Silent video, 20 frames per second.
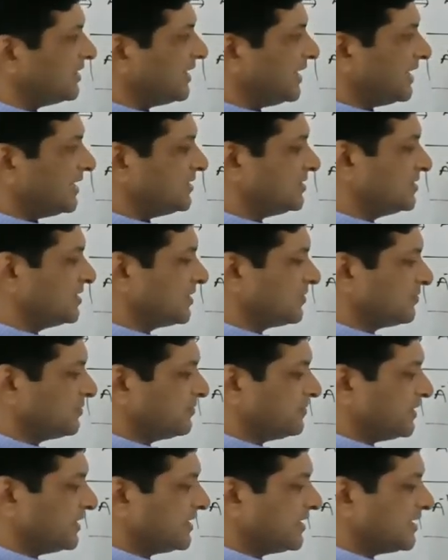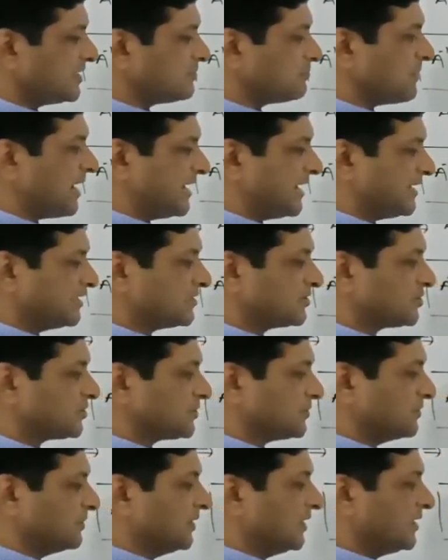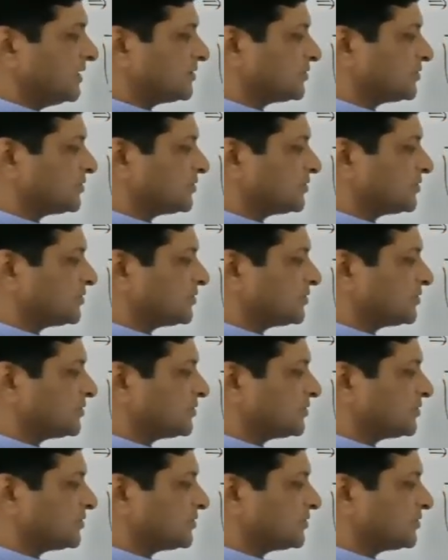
and here we will get minus 2.